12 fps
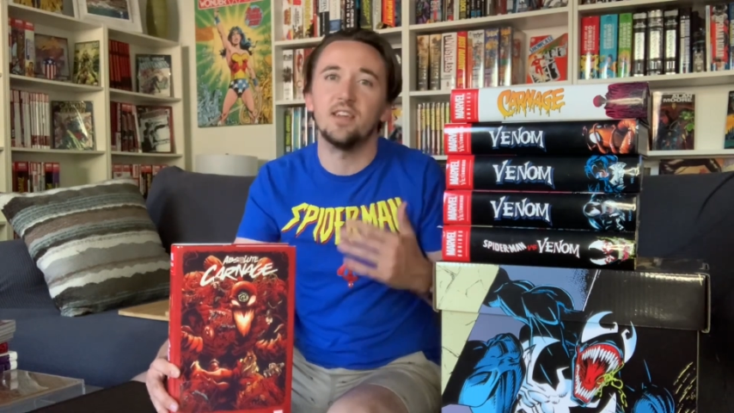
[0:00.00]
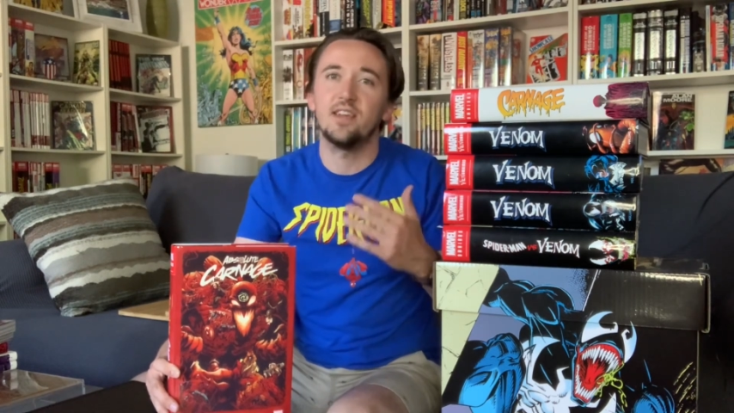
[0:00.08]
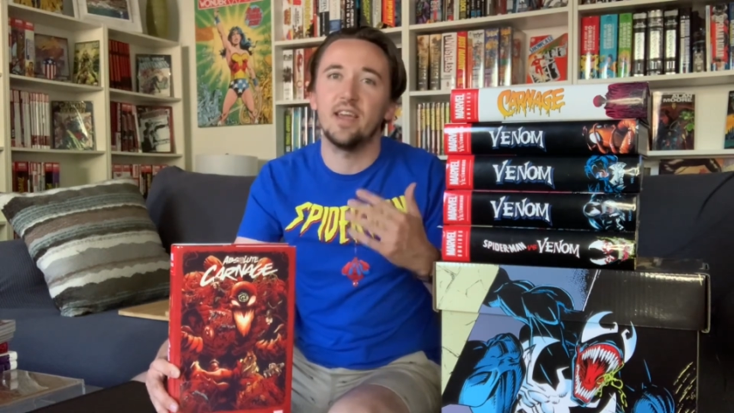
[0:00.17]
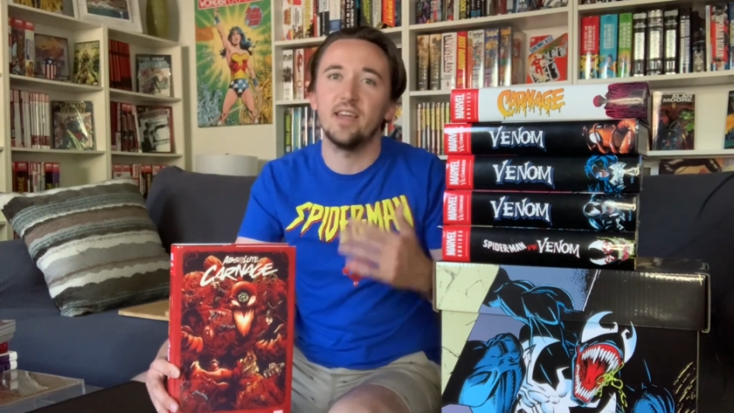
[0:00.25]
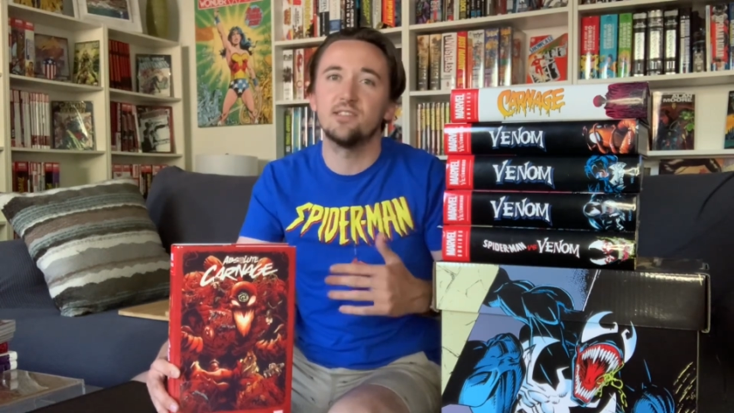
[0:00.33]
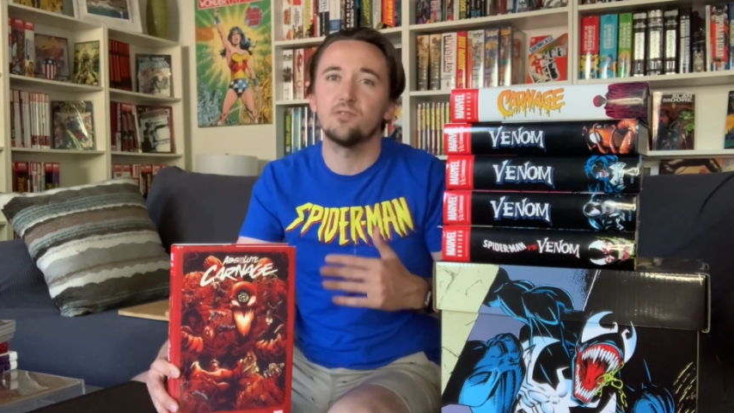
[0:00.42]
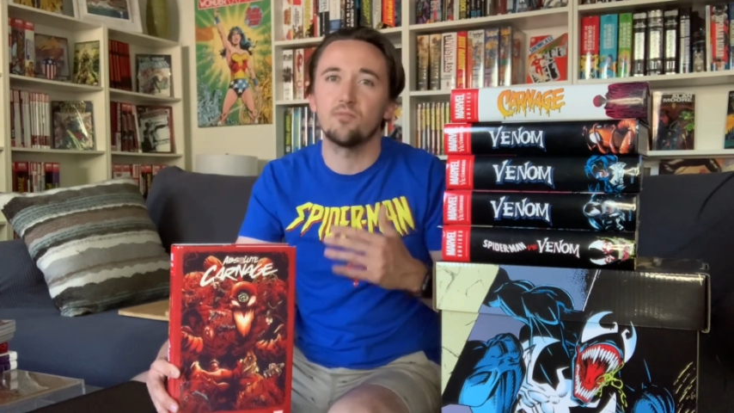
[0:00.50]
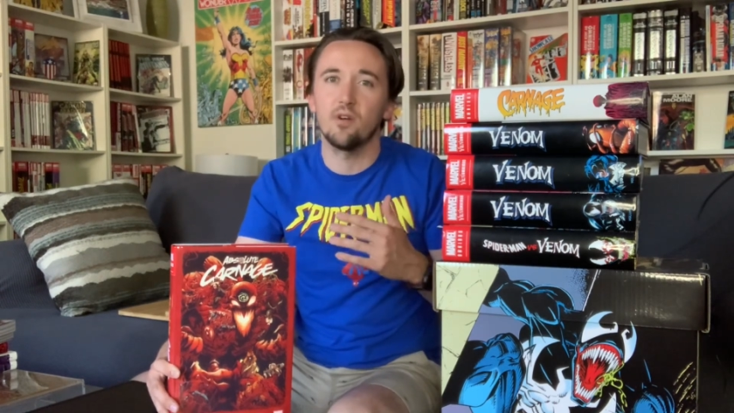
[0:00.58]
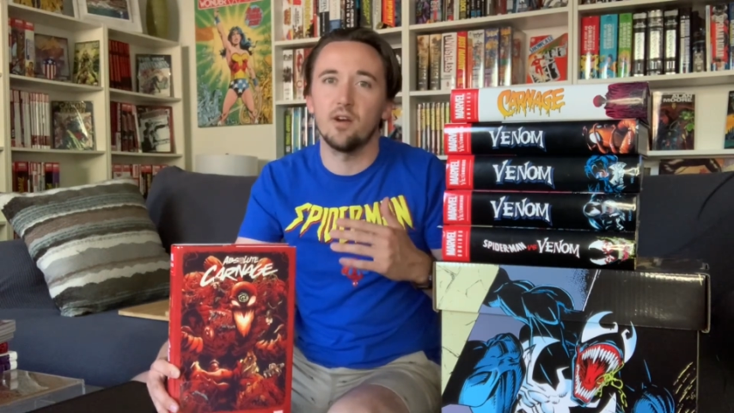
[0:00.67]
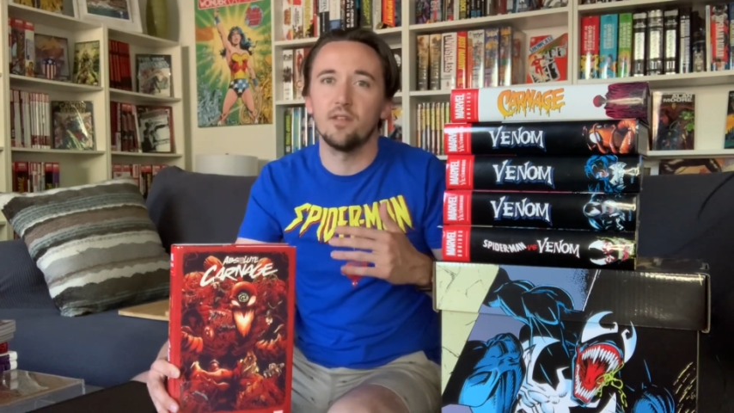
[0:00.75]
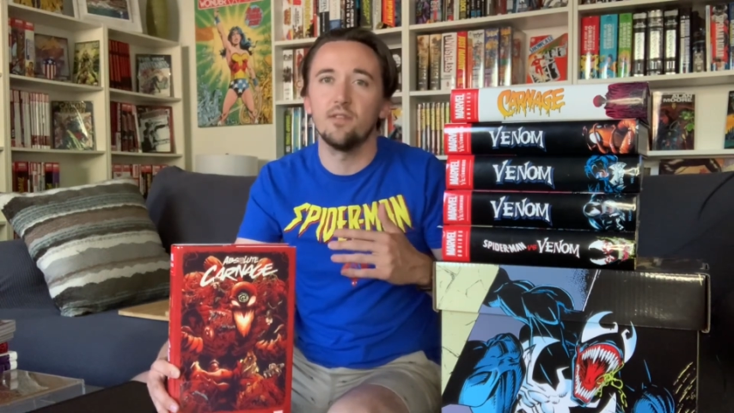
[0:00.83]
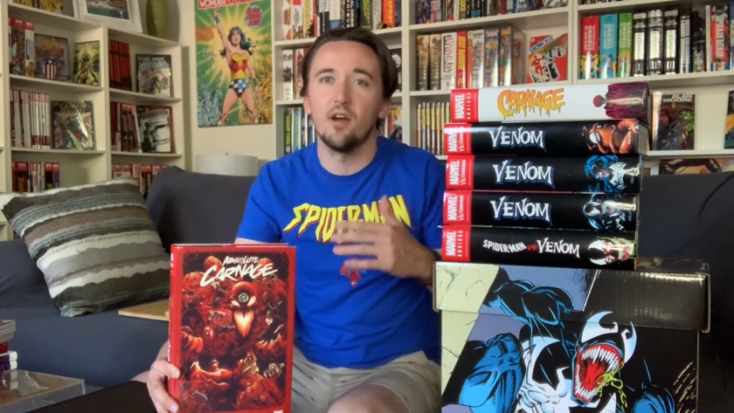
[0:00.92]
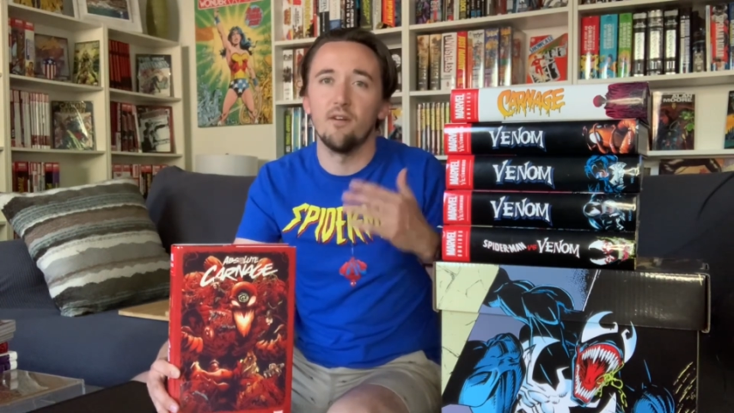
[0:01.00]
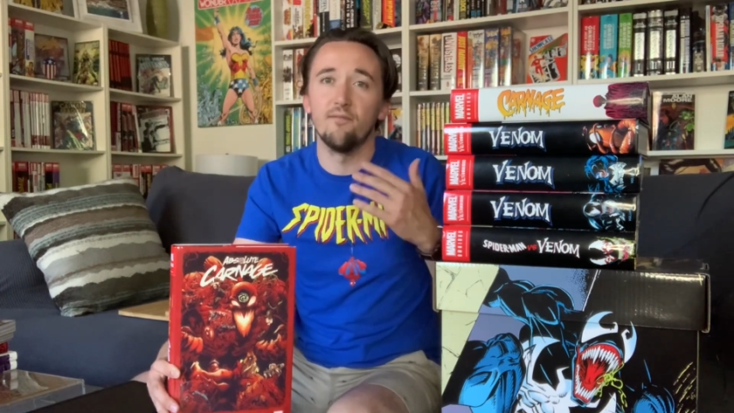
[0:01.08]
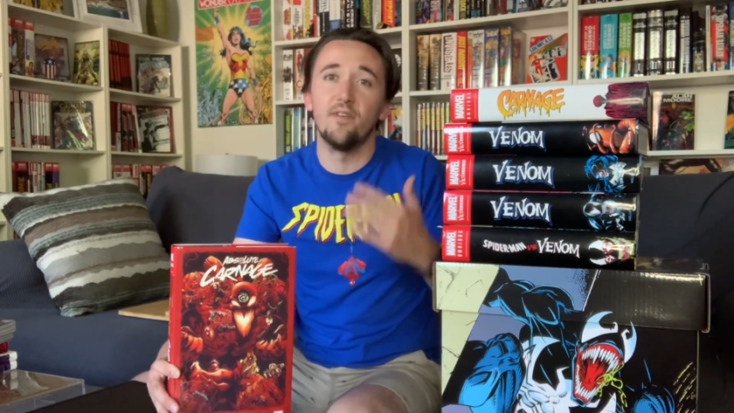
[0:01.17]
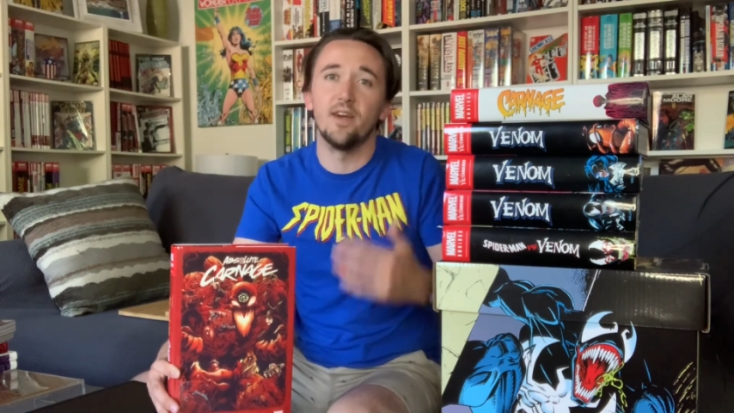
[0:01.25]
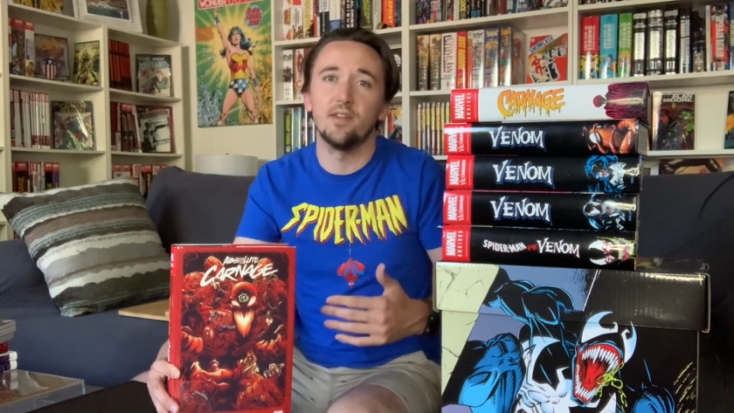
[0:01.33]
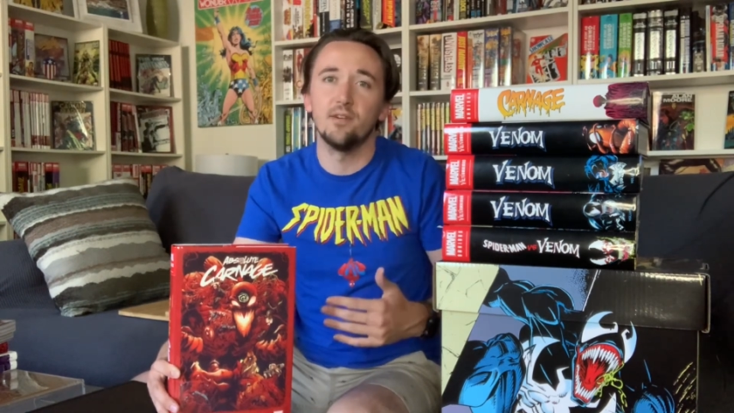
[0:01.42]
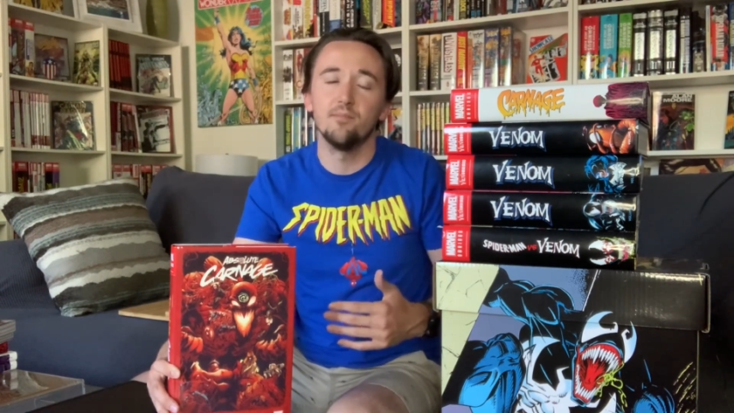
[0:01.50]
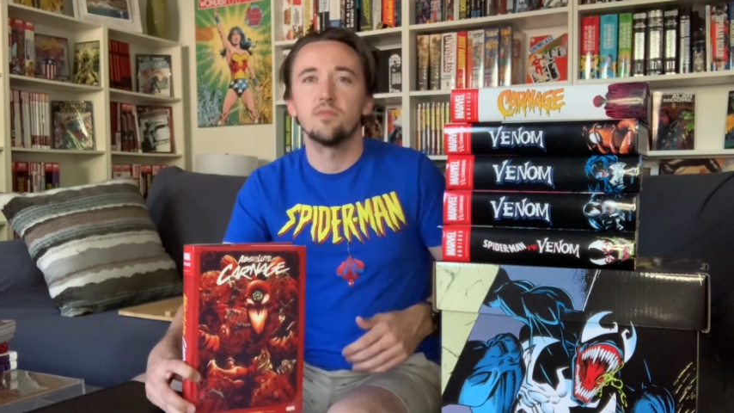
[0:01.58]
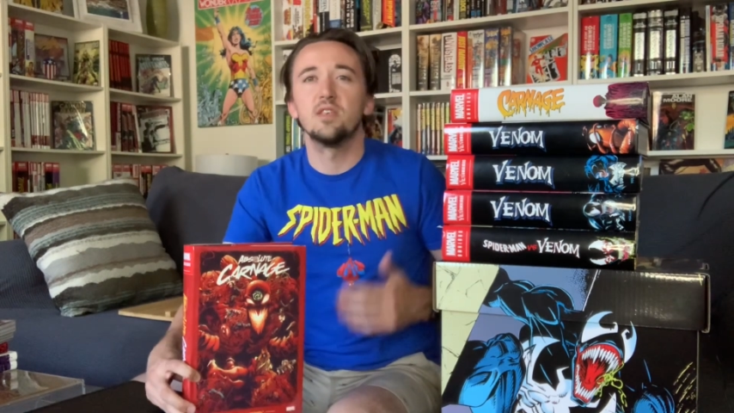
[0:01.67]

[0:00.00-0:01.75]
Cates run of Venom.